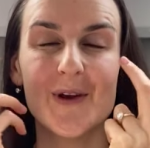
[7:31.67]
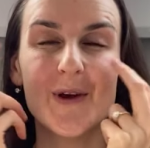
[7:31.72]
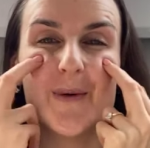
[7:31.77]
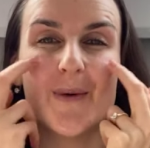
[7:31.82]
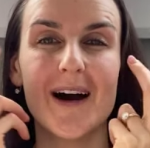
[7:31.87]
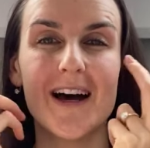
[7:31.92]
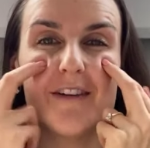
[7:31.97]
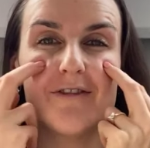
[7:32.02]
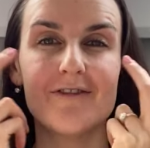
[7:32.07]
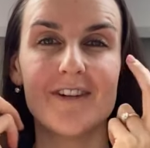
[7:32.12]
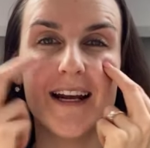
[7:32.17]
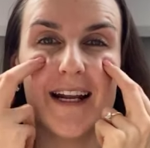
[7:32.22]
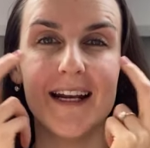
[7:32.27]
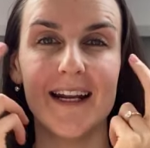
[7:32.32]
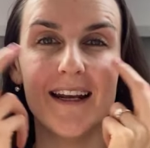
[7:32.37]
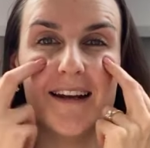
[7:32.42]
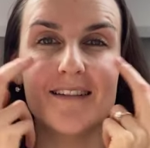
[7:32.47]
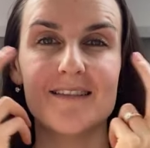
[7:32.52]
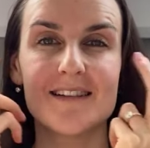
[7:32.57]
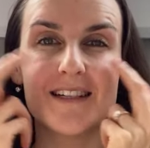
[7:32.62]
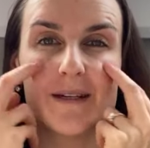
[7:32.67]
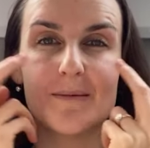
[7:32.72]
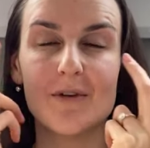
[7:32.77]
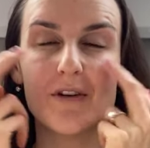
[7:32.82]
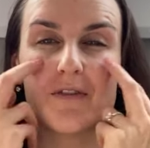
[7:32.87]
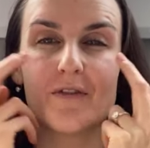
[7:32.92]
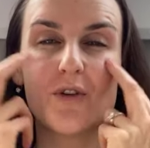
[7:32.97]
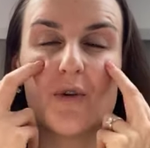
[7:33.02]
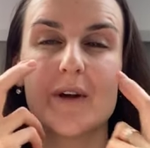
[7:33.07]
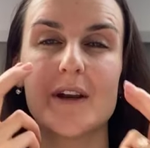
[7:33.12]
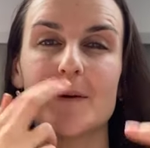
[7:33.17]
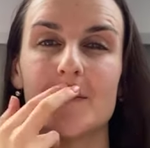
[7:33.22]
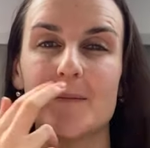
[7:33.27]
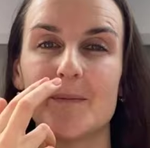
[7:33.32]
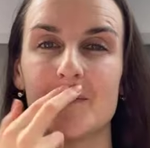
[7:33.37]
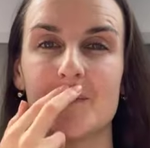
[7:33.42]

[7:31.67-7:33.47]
who aren't ready to move forward.